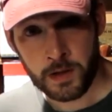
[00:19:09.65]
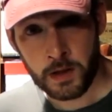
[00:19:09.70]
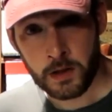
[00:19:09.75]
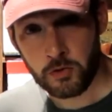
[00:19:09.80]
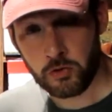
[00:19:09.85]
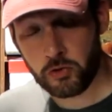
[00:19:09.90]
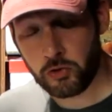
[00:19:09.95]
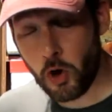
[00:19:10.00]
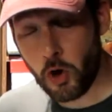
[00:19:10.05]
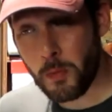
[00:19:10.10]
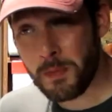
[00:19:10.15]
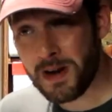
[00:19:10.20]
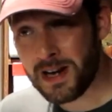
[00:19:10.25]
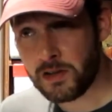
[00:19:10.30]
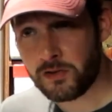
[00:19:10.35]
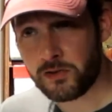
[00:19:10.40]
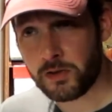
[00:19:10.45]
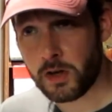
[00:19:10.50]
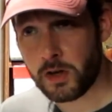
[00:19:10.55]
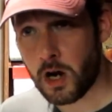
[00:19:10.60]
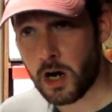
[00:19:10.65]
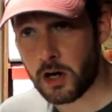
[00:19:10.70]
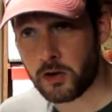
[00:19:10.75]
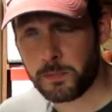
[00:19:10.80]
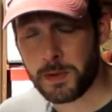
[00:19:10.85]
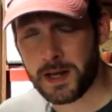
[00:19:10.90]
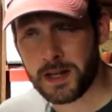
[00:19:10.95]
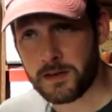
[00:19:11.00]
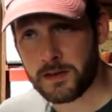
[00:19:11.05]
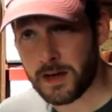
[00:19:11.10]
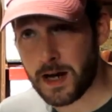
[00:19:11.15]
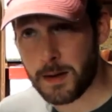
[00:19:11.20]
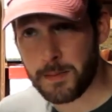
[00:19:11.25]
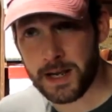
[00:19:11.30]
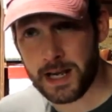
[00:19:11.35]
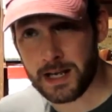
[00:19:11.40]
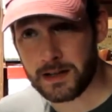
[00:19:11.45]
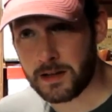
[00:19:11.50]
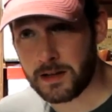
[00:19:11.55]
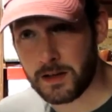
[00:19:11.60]
So many cigars, by the time I
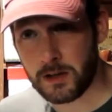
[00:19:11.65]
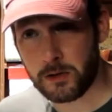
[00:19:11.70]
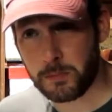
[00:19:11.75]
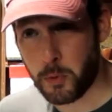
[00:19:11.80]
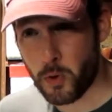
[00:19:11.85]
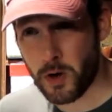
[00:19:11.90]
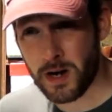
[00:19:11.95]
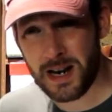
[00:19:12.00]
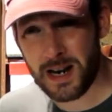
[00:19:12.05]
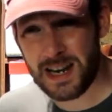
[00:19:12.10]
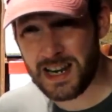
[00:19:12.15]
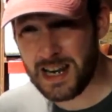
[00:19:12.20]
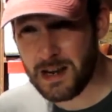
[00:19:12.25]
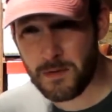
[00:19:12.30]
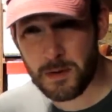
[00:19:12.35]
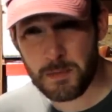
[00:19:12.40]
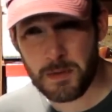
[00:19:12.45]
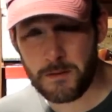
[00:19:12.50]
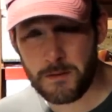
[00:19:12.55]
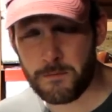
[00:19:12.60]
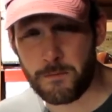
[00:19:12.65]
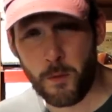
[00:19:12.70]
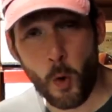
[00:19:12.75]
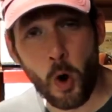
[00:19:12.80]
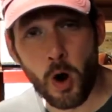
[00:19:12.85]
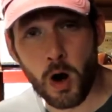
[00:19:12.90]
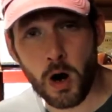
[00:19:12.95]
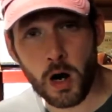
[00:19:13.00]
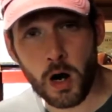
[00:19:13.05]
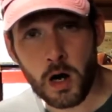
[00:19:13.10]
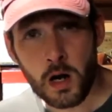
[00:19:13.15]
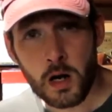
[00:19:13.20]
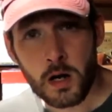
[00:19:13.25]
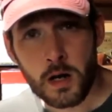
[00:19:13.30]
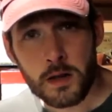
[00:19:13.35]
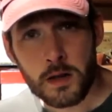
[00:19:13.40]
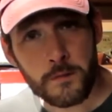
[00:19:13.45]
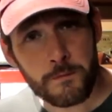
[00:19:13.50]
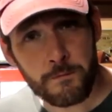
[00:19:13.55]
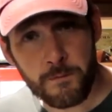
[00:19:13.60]
get to this point, and even before,
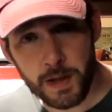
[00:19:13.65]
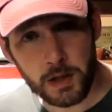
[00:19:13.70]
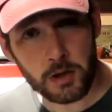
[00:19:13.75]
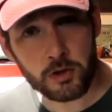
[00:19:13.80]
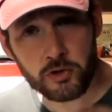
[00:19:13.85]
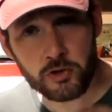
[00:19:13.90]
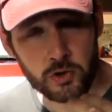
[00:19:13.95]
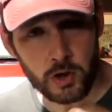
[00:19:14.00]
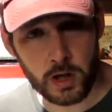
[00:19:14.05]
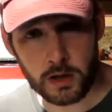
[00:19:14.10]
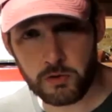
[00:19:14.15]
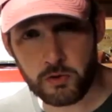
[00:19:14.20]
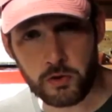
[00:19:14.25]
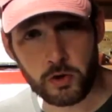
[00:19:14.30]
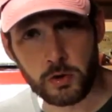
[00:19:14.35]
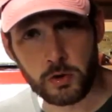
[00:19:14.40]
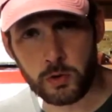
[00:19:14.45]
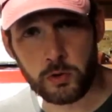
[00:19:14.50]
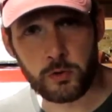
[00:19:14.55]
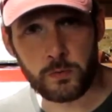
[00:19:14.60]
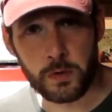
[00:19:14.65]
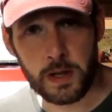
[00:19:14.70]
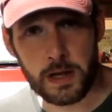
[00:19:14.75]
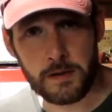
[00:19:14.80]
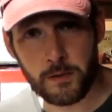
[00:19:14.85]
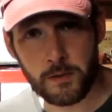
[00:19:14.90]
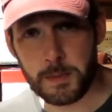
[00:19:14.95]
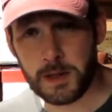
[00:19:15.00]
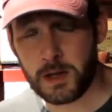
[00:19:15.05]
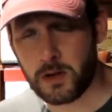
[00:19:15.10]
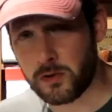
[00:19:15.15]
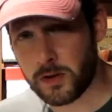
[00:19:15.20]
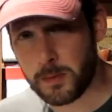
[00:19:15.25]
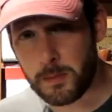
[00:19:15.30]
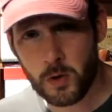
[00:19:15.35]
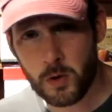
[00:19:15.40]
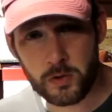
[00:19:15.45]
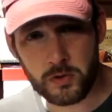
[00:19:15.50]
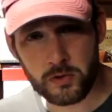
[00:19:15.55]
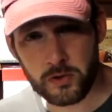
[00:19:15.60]
the filler starts to lose flavor because I'm
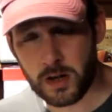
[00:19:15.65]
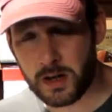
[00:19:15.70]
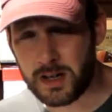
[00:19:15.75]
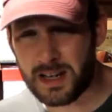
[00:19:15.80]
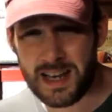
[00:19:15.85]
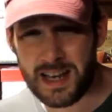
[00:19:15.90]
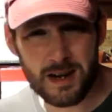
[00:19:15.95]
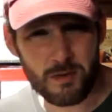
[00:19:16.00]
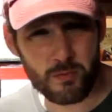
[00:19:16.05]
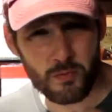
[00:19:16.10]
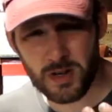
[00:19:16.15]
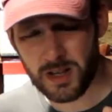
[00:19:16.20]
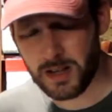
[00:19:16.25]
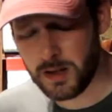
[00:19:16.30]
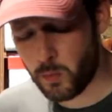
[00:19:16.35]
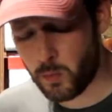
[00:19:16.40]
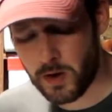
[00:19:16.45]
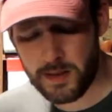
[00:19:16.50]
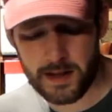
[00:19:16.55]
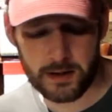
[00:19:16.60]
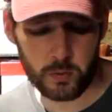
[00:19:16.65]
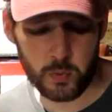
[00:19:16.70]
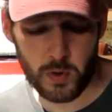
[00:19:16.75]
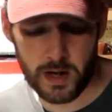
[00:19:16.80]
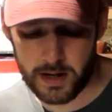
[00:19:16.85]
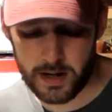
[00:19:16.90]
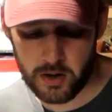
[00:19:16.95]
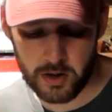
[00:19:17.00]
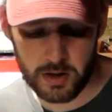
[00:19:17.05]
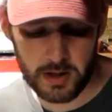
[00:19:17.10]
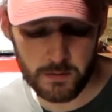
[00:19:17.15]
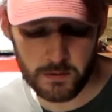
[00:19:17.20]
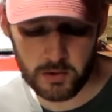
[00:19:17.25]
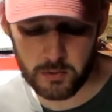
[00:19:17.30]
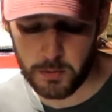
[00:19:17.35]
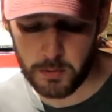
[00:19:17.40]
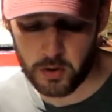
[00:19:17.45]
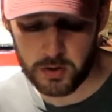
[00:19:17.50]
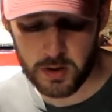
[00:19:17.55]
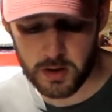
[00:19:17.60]
always that's why I couldn't even
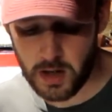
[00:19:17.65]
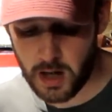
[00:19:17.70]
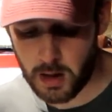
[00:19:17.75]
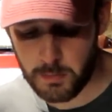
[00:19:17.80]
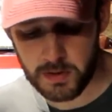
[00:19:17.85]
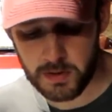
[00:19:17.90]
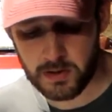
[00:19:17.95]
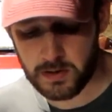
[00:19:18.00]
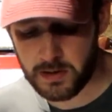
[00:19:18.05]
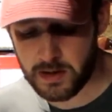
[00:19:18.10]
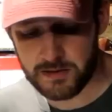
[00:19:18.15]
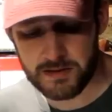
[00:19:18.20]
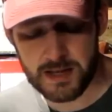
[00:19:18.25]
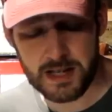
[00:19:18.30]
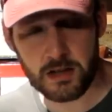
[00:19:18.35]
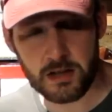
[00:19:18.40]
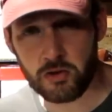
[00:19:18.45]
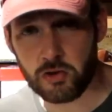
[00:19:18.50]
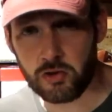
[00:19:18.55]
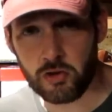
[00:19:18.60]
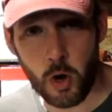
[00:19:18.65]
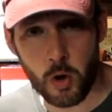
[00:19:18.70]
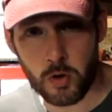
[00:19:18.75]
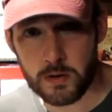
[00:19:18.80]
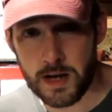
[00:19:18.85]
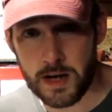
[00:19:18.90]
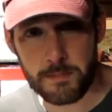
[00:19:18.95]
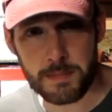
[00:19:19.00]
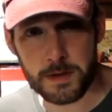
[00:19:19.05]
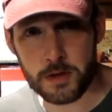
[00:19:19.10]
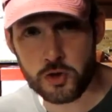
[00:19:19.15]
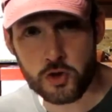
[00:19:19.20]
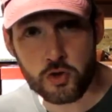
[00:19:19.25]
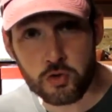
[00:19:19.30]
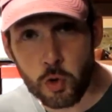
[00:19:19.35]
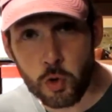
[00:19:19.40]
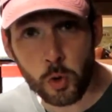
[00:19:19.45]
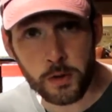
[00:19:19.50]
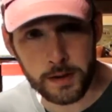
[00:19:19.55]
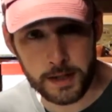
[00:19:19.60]
smoke the nub. This thing is soaked. I've been
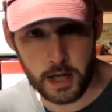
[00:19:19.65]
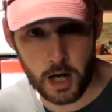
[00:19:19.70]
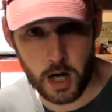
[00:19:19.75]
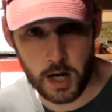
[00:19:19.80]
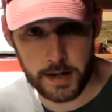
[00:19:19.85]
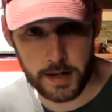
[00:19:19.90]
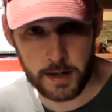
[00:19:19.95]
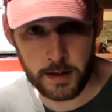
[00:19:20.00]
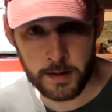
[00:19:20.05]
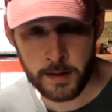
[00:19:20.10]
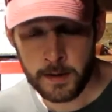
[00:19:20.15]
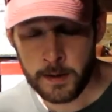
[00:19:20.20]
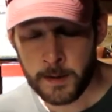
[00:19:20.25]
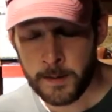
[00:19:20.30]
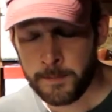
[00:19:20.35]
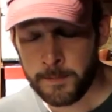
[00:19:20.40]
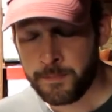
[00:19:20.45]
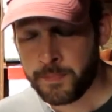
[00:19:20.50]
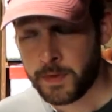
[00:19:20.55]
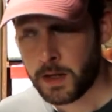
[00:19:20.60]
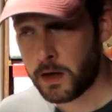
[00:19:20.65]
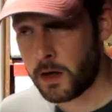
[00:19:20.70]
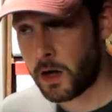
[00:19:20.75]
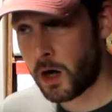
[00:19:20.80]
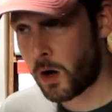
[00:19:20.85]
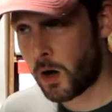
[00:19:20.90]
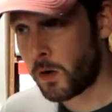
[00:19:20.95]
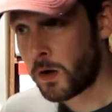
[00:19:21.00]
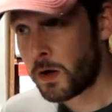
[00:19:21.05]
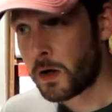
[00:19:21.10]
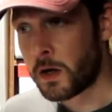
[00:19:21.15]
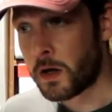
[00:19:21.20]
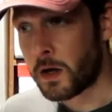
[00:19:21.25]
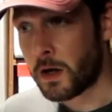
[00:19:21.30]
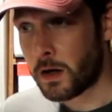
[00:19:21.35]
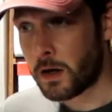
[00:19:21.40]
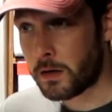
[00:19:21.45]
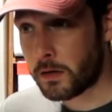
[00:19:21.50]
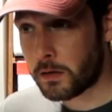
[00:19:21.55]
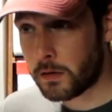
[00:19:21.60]
drooling on it. You know?
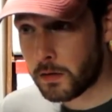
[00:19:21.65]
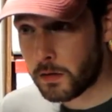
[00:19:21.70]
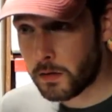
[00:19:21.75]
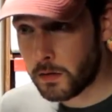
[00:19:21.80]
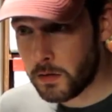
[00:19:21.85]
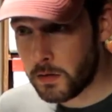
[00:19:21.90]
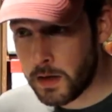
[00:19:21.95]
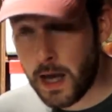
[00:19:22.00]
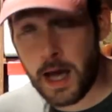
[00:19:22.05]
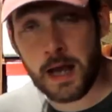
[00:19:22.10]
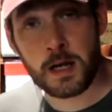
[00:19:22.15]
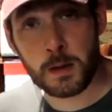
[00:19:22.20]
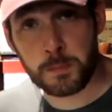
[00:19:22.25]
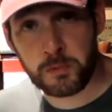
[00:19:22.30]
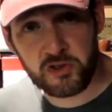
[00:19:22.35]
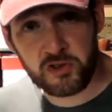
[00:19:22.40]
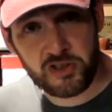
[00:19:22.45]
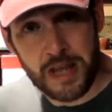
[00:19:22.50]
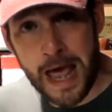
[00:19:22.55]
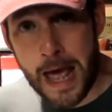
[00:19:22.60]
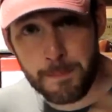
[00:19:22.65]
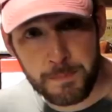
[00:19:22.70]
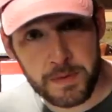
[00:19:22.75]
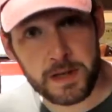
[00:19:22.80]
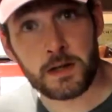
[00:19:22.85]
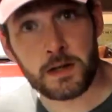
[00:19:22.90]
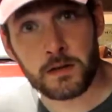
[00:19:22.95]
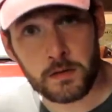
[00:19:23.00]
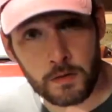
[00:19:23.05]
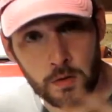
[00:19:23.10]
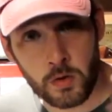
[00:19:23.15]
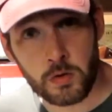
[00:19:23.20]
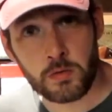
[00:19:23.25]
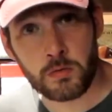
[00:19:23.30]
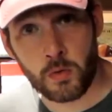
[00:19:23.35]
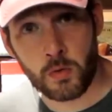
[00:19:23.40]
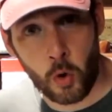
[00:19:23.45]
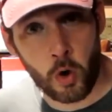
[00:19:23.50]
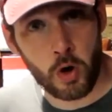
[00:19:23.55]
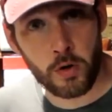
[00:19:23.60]
You end up sapping
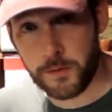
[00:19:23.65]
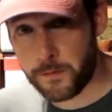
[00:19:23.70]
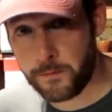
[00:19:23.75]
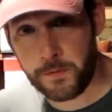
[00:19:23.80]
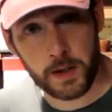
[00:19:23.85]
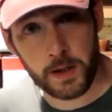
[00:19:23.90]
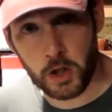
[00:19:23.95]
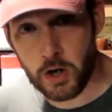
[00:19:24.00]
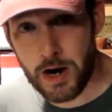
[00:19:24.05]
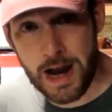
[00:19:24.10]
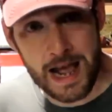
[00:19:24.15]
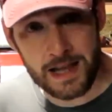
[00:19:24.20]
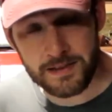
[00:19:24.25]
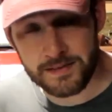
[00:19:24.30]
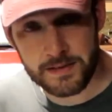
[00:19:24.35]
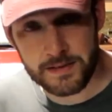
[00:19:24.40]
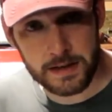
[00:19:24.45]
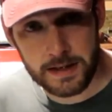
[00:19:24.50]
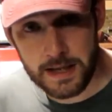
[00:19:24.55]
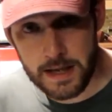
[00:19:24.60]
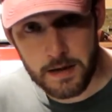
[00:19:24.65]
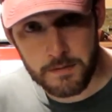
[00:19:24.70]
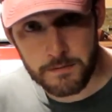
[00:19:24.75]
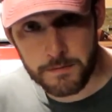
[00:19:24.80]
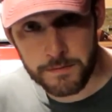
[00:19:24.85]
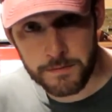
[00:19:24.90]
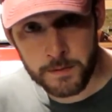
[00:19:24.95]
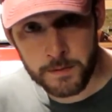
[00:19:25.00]
all the filler has to give.